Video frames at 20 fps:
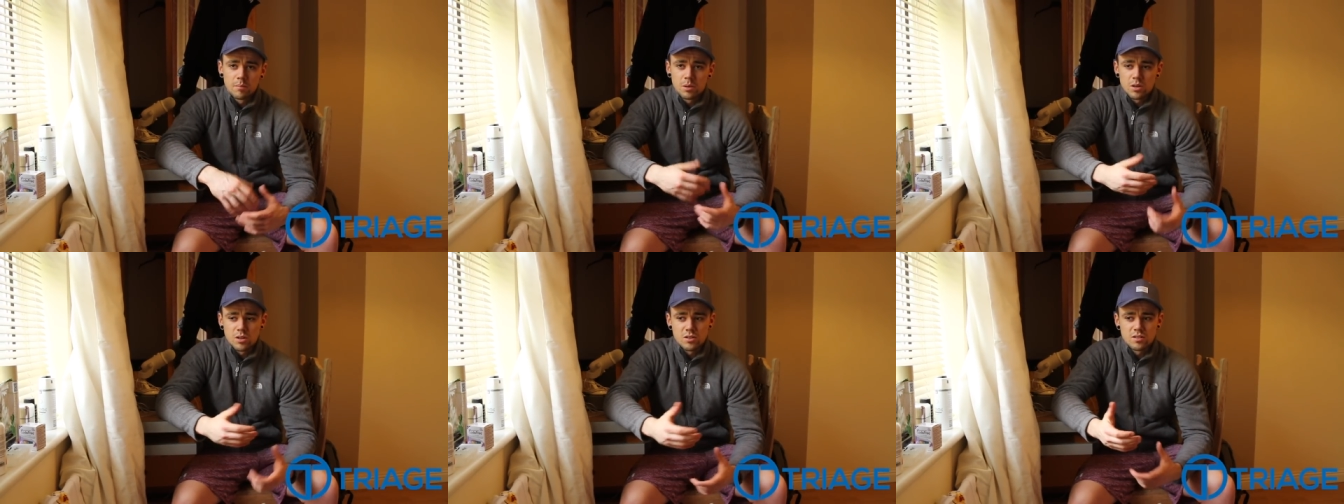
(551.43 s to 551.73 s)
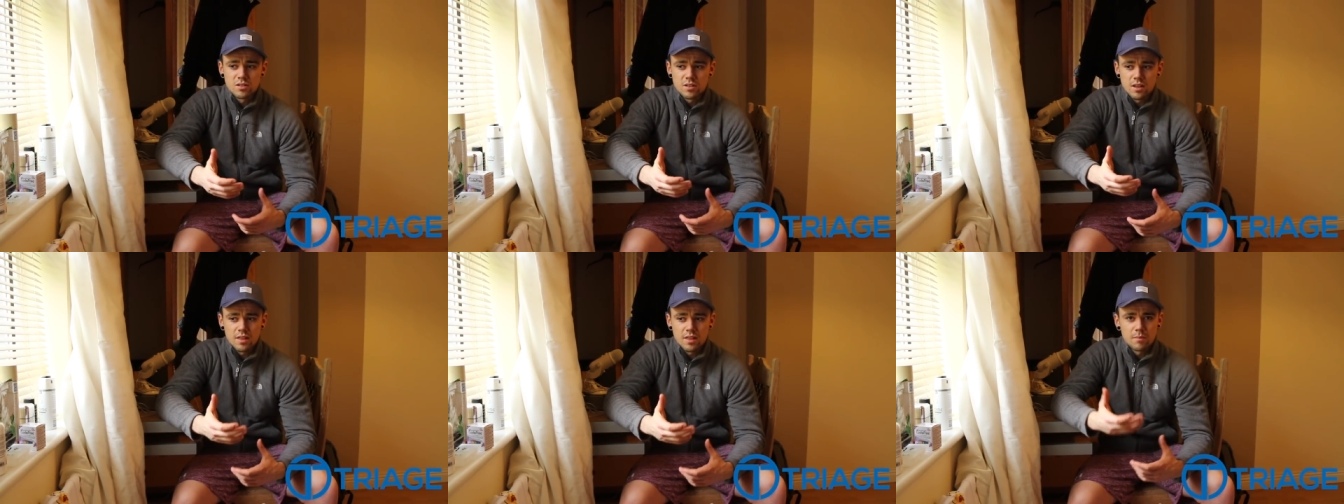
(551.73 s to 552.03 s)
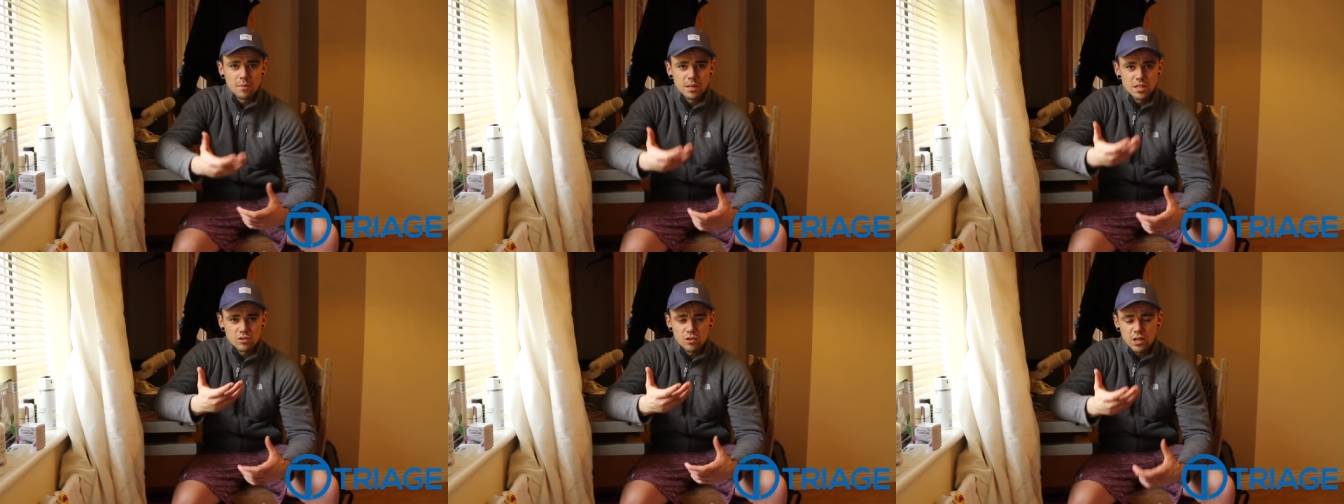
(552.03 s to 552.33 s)
because
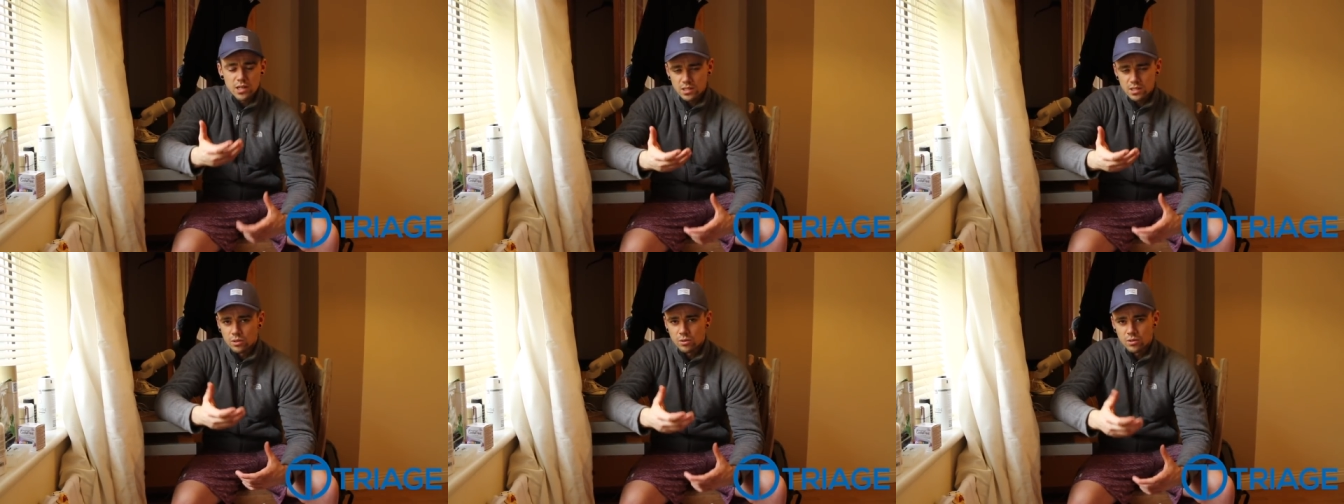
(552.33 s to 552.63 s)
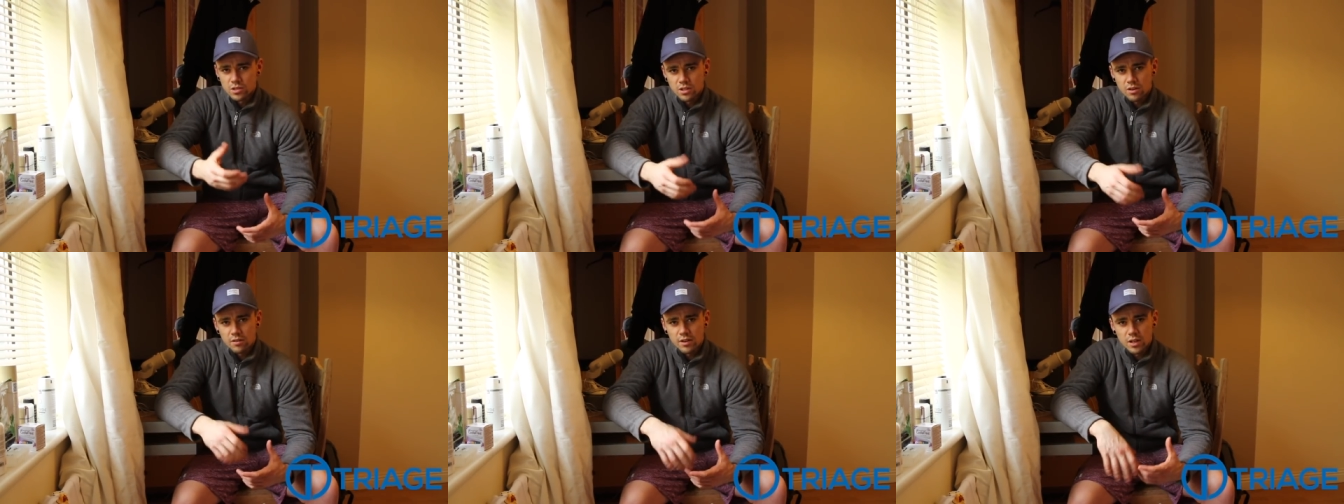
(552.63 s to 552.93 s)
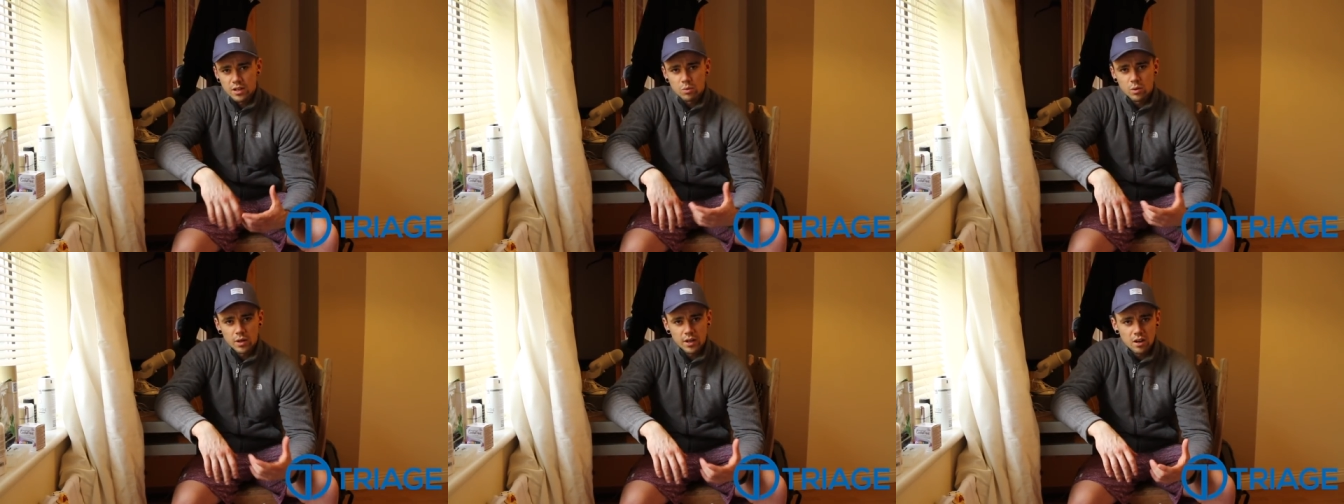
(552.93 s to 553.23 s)
my stress load is
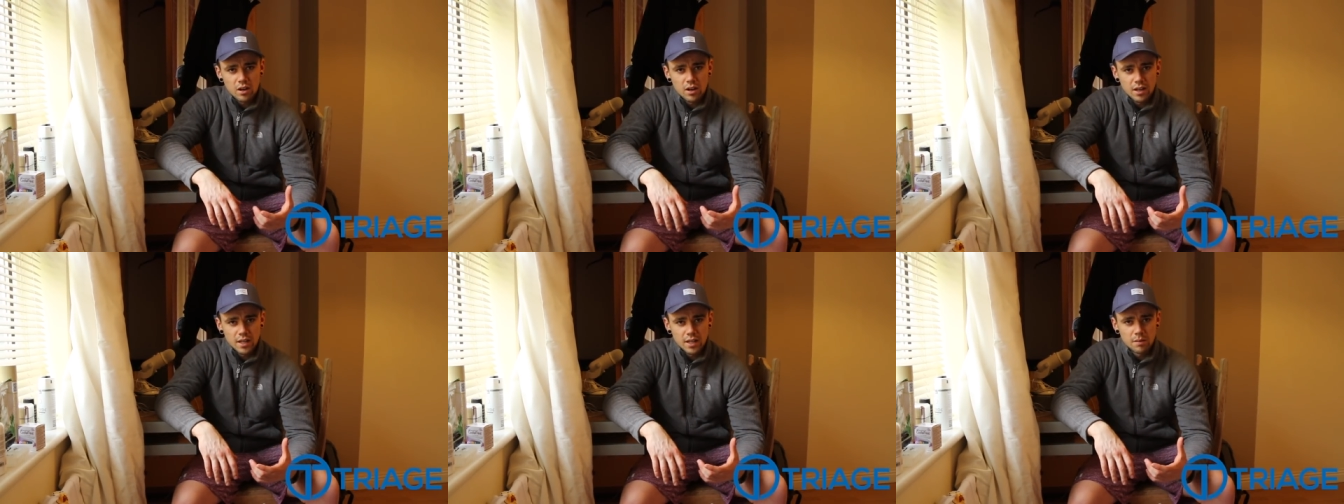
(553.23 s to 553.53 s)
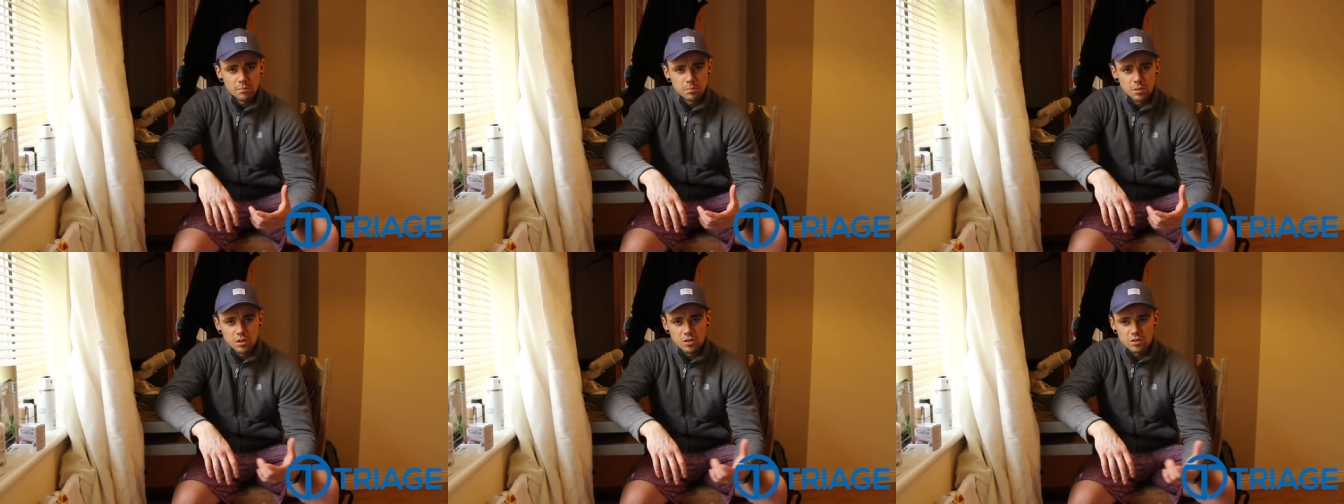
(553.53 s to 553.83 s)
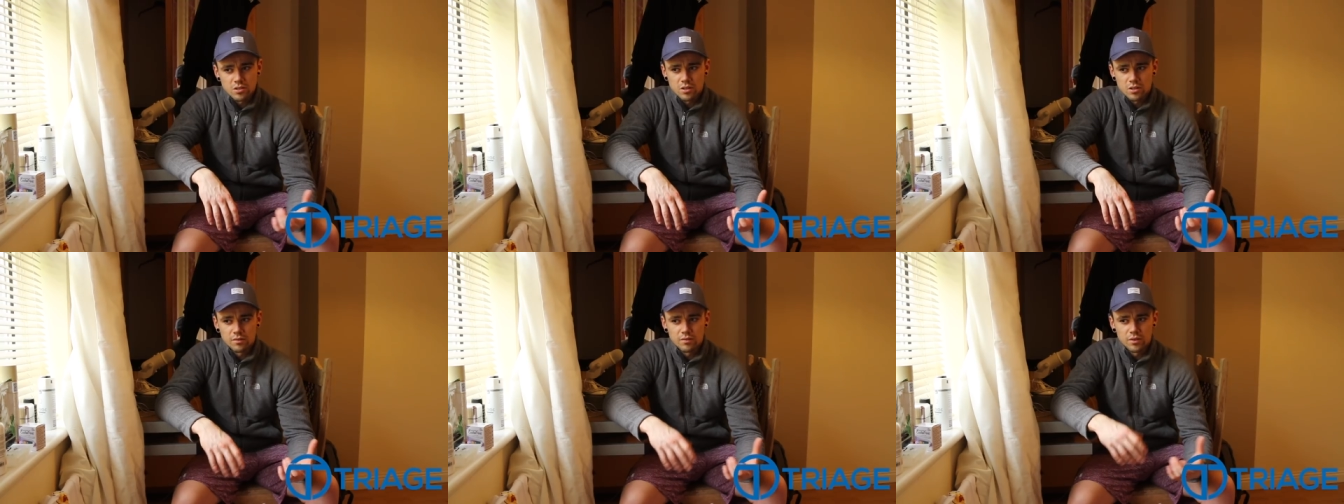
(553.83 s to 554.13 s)
already quite high
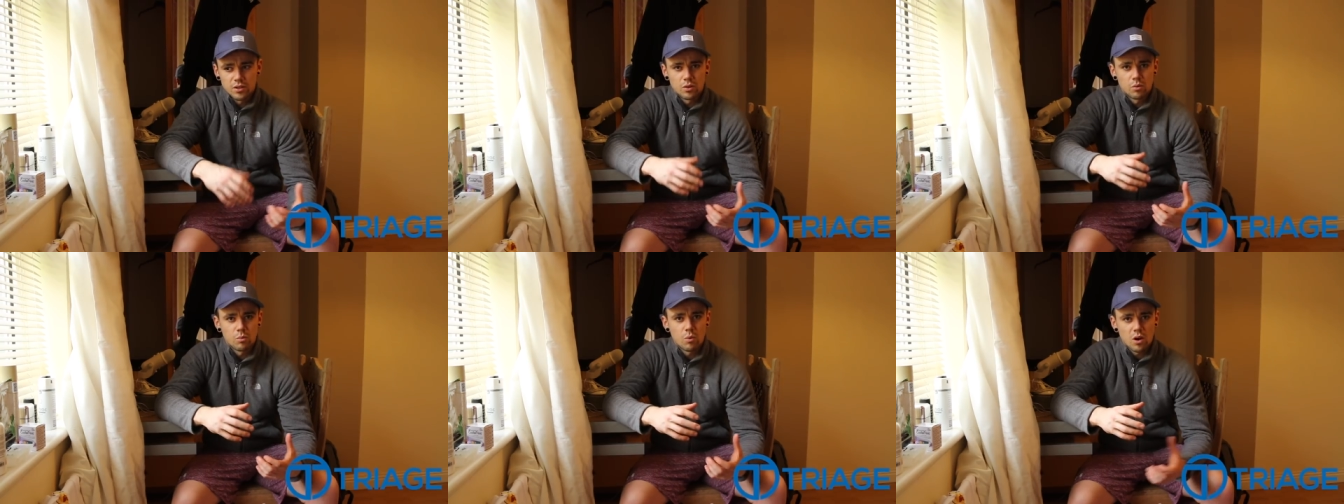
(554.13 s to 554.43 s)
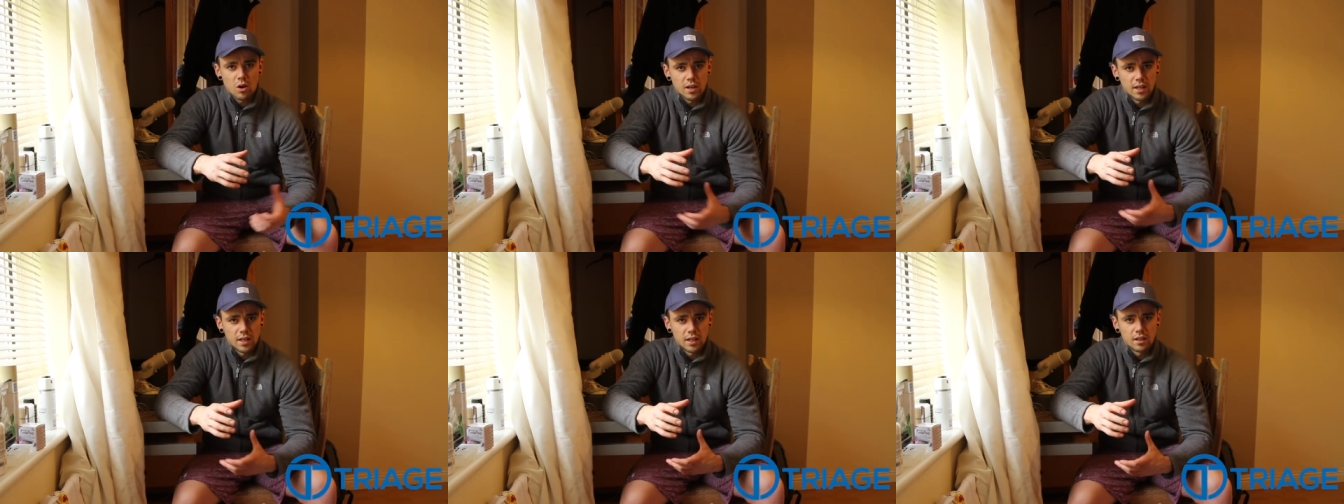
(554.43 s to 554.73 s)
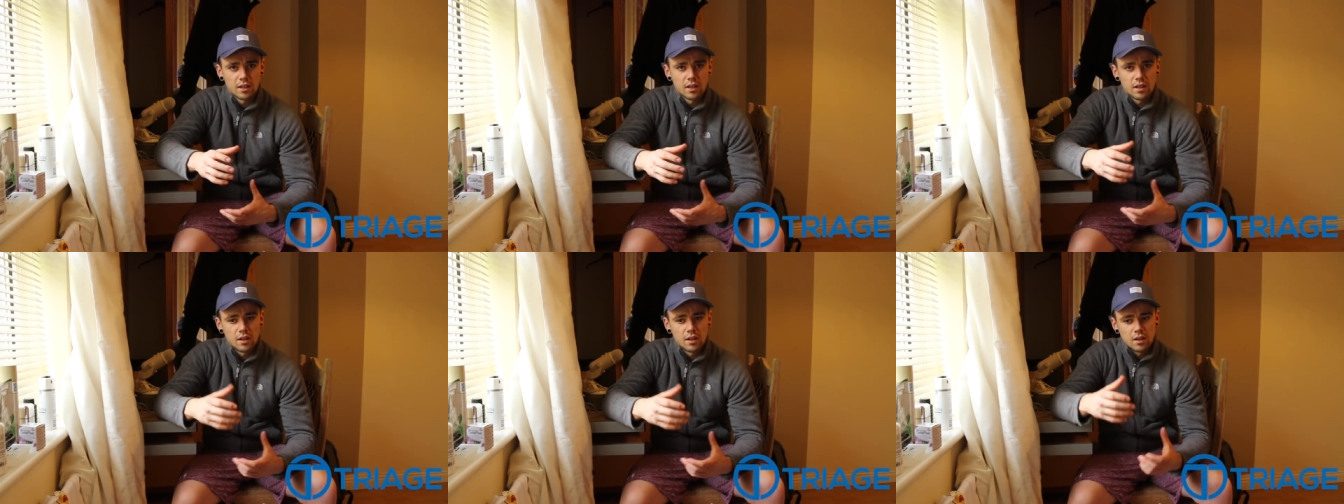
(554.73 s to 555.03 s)
because of, you know, working